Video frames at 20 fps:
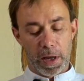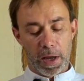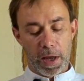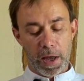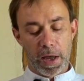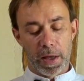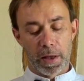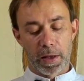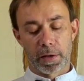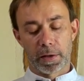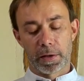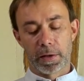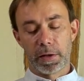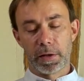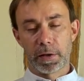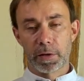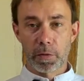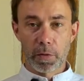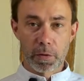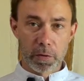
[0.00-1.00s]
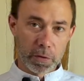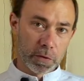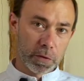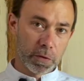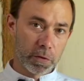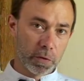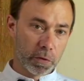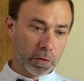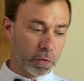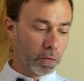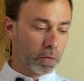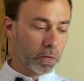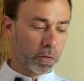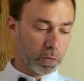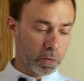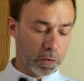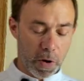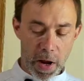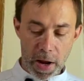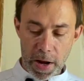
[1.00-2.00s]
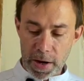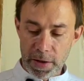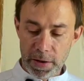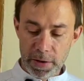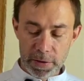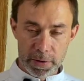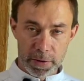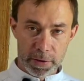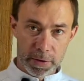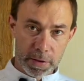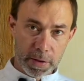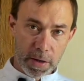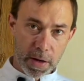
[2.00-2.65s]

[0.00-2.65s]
And these other two ice